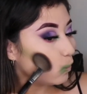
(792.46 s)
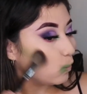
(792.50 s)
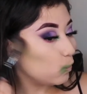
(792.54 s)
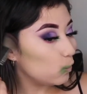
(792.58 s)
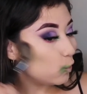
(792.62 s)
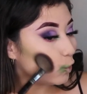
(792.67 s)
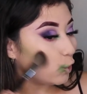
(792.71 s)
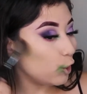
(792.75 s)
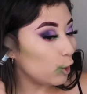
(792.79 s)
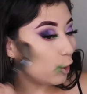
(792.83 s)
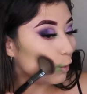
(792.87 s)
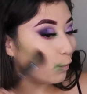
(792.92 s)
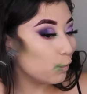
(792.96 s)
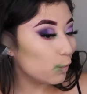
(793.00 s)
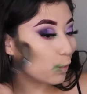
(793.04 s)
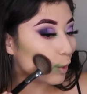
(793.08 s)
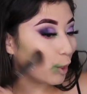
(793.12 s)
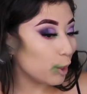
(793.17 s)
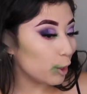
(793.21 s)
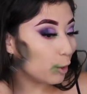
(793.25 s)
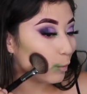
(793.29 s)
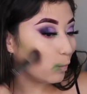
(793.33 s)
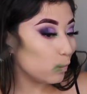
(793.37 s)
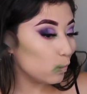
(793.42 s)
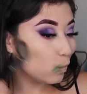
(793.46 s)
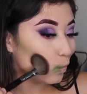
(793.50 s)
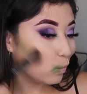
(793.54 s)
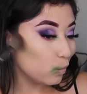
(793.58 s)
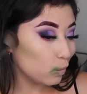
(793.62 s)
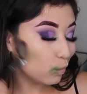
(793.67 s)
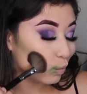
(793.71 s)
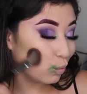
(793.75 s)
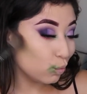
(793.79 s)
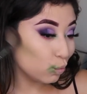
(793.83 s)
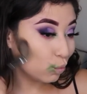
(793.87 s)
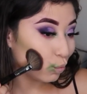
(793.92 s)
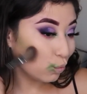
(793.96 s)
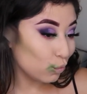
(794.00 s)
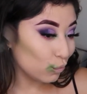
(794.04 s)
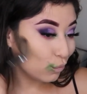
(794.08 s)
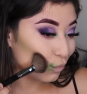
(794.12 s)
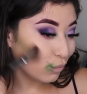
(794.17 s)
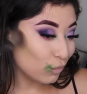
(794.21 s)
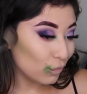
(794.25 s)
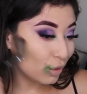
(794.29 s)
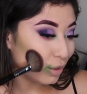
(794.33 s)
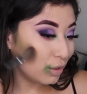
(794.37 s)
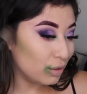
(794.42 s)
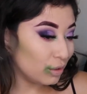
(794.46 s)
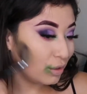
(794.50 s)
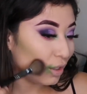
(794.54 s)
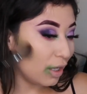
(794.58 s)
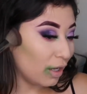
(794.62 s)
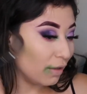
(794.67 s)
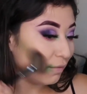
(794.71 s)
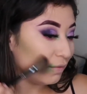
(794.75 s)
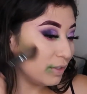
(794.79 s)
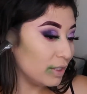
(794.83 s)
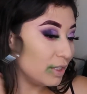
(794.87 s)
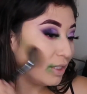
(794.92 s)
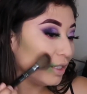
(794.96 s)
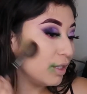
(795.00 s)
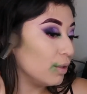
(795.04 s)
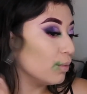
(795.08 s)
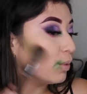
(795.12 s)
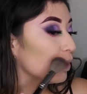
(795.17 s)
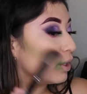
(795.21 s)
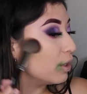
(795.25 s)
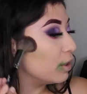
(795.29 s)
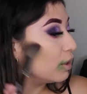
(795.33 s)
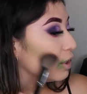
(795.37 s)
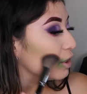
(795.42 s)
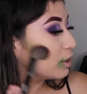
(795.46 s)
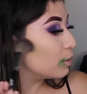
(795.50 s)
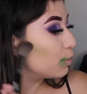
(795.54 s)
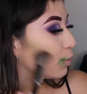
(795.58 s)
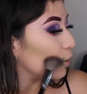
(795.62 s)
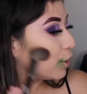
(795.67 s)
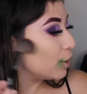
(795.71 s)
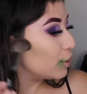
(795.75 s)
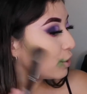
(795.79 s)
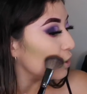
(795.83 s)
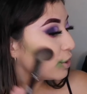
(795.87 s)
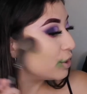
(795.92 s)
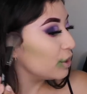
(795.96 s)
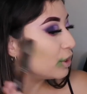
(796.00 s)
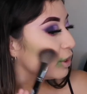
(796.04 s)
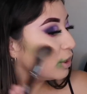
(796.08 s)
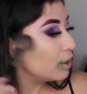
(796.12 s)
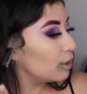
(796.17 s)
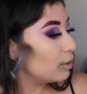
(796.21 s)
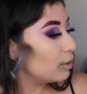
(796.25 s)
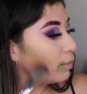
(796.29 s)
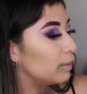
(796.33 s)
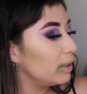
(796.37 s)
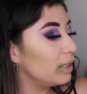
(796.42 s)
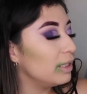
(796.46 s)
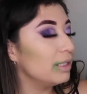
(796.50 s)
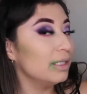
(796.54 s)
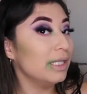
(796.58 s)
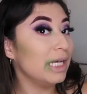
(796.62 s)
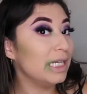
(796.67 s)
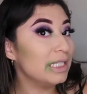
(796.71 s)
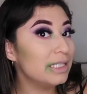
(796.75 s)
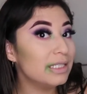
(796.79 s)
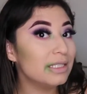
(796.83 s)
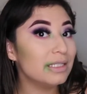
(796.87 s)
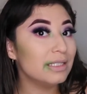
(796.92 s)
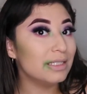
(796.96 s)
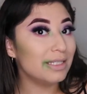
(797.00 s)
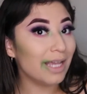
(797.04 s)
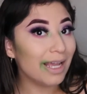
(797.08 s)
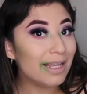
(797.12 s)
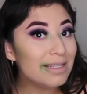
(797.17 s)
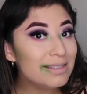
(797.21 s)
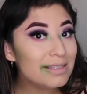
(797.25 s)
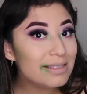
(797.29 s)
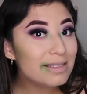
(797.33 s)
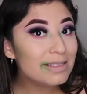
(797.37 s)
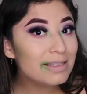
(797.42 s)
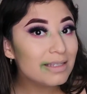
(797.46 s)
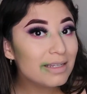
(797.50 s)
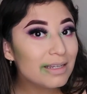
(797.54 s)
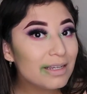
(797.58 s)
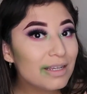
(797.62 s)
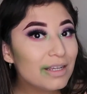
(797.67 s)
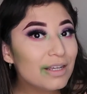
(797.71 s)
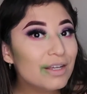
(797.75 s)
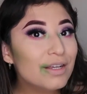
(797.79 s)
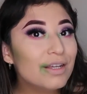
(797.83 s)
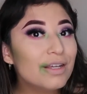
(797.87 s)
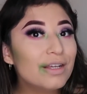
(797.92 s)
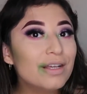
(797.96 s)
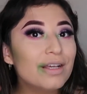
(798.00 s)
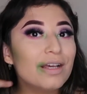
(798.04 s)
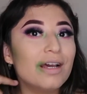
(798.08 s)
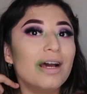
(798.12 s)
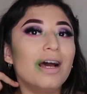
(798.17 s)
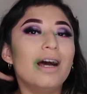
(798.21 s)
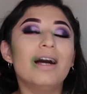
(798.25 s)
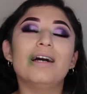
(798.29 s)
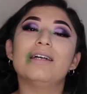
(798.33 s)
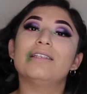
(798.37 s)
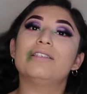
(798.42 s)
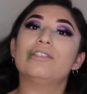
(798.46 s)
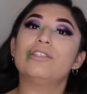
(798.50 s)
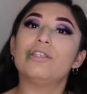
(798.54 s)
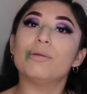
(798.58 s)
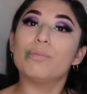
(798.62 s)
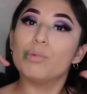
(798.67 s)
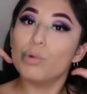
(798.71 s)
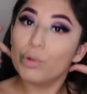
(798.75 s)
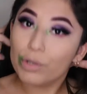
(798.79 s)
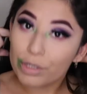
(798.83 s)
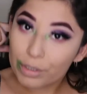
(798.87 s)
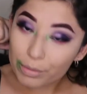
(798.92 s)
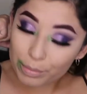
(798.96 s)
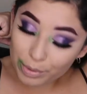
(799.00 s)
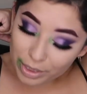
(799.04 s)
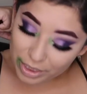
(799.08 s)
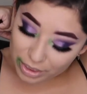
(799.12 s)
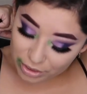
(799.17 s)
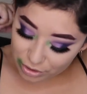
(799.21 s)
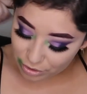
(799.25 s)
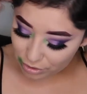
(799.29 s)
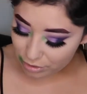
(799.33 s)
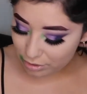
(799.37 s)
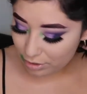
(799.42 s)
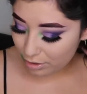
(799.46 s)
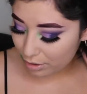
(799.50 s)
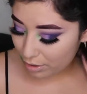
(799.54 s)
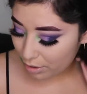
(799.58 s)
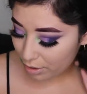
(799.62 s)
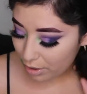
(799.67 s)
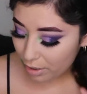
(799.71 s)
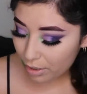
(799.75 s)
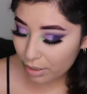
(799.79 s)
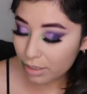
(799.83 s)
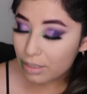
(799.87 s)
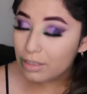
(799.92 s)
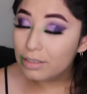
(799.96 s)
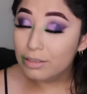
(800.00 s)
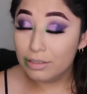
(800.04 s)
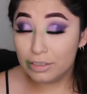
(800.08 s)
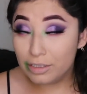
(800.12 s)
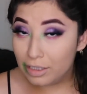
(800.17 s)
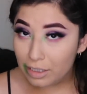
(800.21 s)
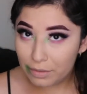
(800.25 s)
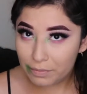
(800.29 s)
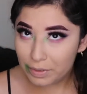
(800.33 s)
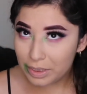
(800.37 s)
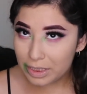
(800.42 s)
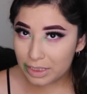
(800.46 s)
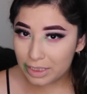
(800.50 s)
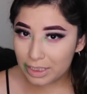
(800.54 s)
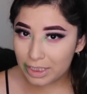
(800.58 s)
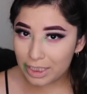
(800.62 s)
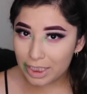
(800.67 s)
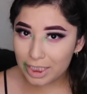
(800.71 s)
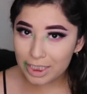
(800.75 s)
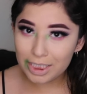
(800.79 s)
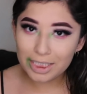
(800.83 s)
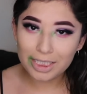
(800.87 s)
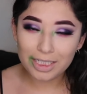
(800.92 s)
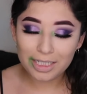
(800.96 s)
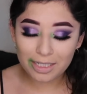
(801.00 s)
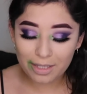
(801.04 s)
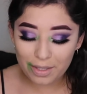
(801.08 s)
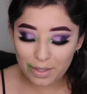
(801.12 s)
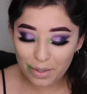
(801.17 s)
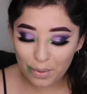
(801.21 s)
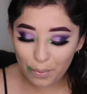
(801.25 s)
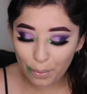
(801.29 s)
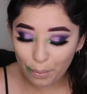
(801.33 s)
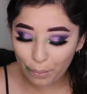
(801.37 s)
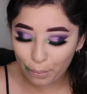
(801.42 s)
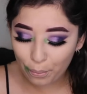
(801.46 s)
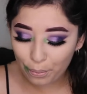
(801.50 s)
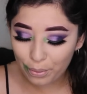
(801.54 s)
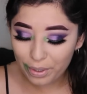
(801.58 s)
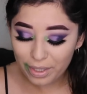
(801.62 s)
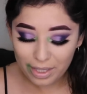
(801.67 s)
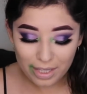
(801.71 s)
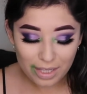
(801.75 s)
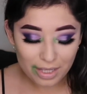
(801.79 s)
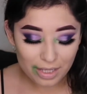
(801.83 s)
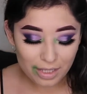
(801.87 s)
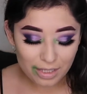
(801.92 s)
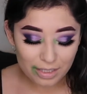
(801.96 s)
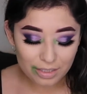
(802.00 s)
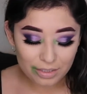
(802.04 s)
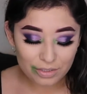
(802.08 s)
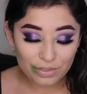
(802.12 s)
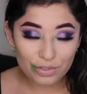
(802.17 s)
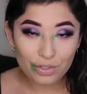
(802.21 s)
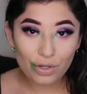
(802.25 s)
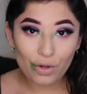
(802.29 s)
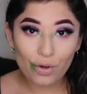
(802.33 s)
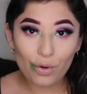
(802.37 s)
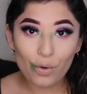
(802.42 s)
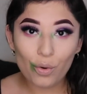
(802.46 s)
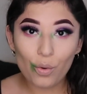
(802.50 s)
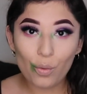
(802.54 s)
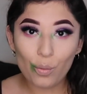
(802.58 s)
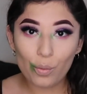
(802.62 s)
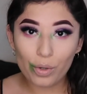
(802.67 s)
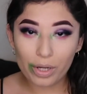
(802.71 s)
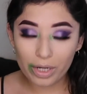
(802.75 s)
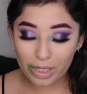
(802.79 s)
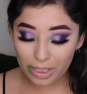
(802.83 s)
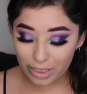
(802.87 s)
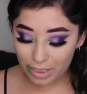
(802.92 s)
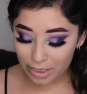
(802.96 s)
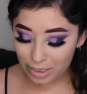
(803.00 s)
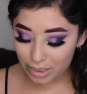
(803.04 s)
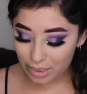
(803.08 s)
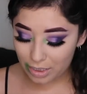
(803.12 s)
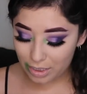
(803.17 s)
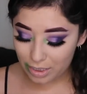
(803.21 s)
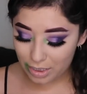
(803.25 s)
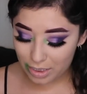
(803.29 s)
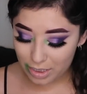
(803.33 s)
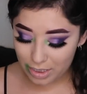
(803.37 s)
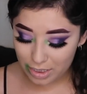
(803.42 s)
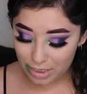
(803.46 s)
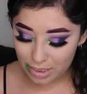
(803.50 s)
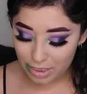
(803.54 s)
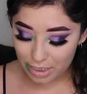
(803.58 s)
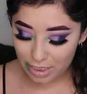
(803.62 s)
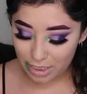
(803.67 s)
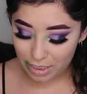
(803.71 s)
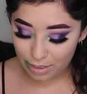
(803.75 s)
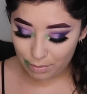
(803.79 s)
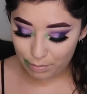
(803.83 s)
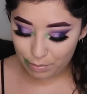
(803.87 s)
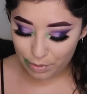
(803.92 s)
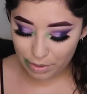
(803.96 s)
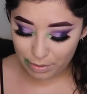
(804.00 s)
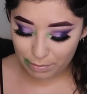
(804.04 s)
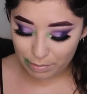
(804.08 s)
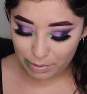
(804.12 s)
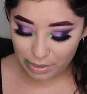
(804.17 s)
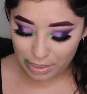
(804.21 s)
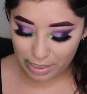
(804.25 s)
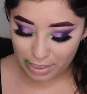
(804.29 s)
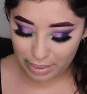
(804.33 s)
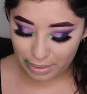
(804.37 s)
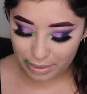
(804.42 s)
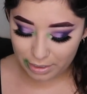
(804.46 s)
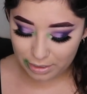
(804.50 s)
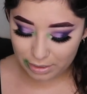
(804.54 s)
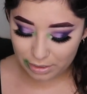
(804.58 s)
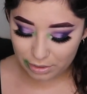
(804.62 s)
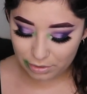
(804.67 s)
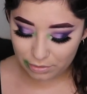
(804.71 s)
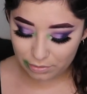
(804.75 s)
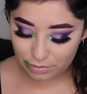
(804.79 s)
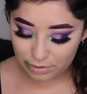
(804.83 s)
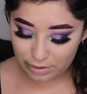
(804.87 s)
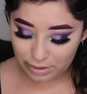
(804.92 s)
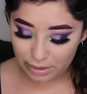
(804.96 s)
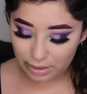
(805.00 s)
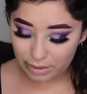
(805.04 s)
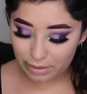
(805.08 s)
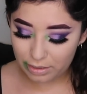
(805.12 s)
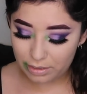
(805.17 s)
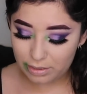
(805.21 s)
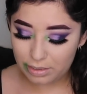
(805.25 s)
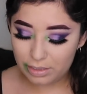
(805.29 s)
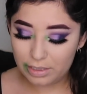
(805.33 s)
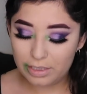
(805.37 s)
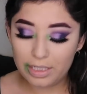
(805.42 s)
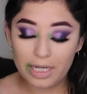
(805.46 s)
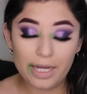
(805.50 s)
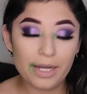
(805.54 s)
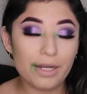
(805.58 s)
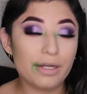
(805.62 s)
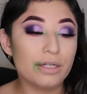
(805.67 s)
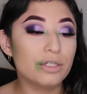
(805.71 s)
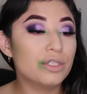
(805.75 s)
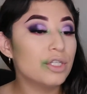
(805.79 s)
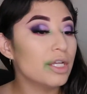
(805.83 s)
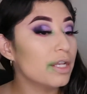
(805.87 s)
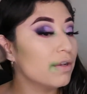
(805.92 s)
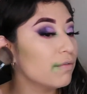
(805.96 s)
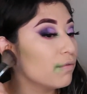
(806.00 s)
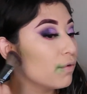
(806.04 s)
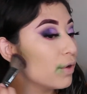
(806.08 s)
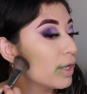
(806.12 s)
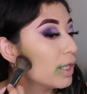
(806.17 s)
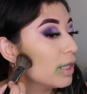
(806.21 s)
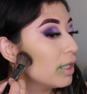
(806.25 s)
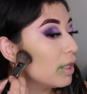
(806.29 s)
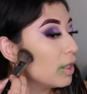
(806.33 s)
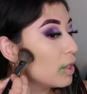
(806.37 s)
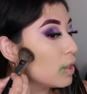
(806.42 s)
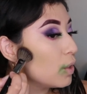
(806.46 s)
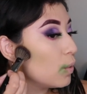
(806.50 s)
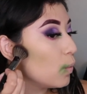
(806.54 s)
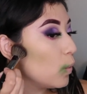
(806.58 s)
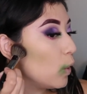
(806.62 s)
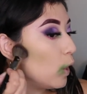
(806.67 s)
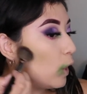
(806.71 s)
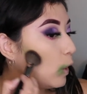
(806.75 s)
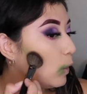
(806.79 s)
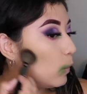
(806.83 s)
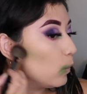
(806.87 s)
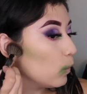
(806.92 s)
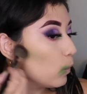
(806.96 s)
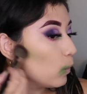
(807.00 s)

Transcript: shade of green. Because obviously with this brush, it's a little bit less dense as the pointer brush, obviously. So we're gonna keep applying until it's like a desired shade of green that you want,